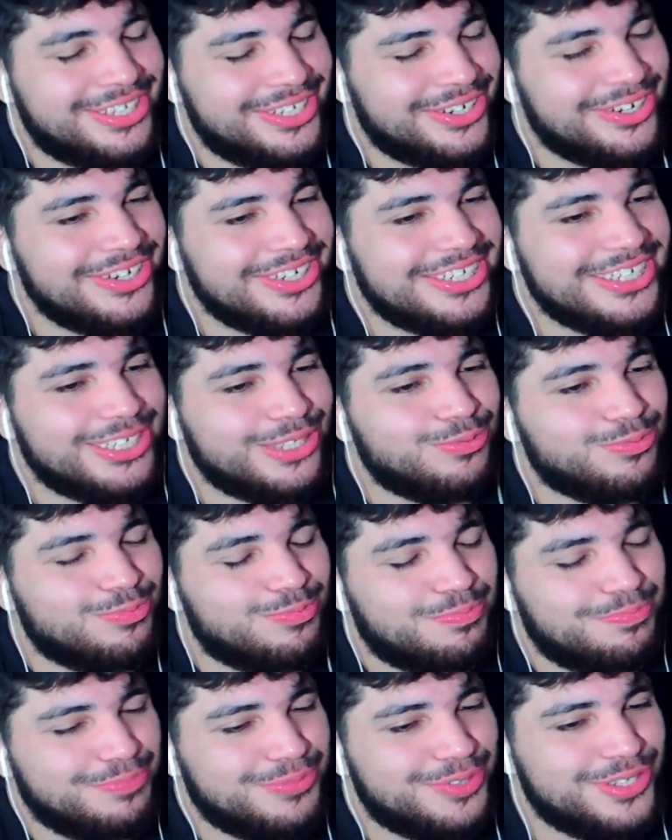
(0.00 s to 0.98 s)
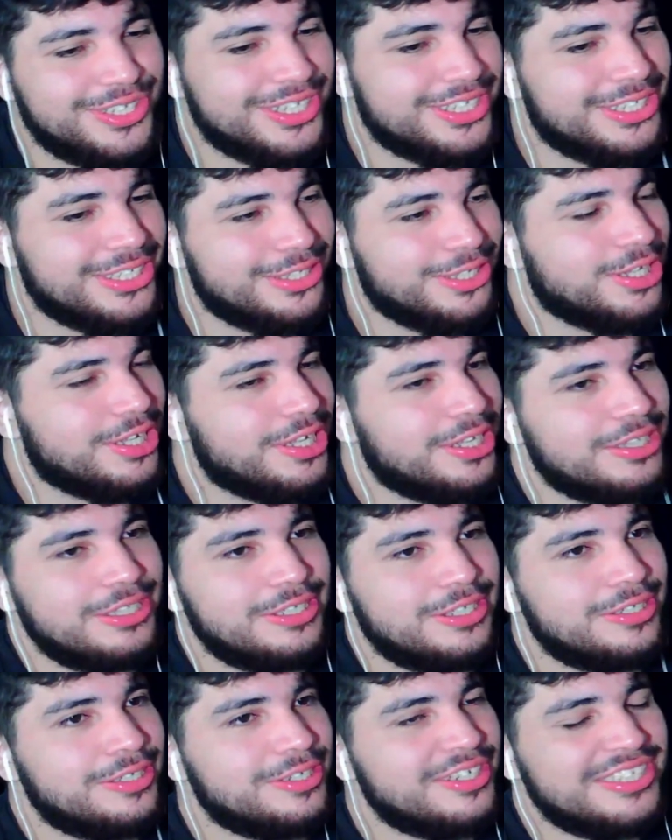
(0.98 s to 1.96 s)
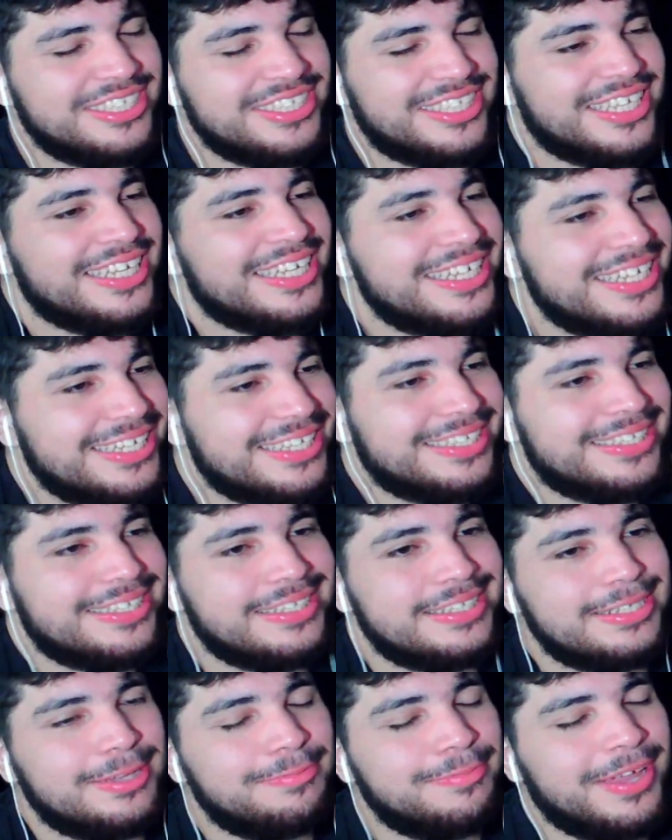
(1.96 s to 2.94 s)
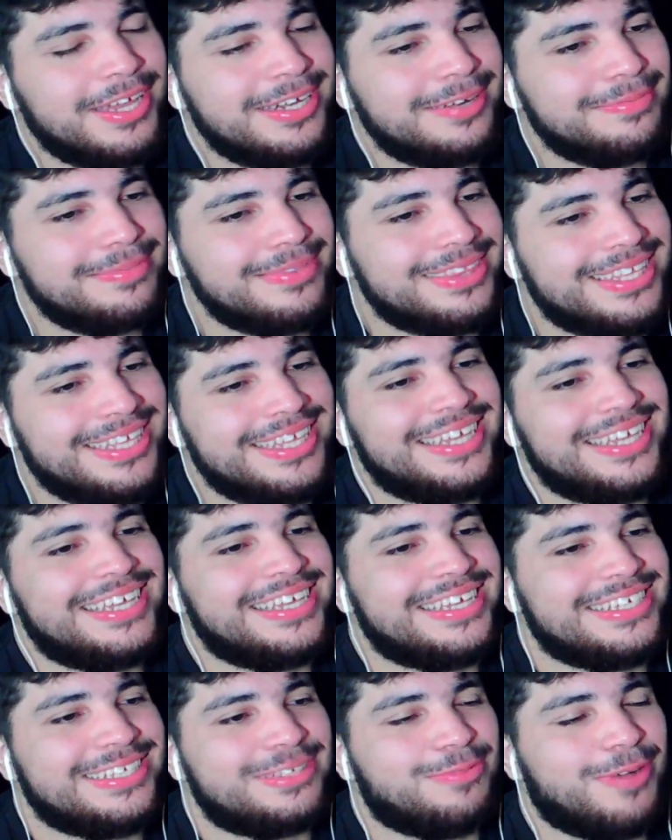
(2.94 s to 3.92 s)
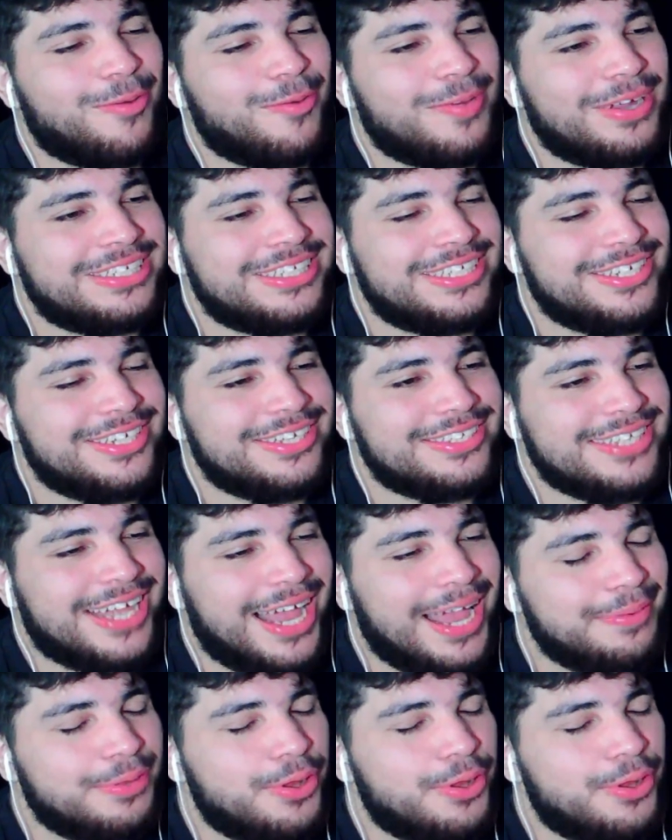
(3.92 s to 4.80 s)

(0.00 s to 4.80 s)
You're, just you're just you're just thinking to minimum well, things while wasting your time.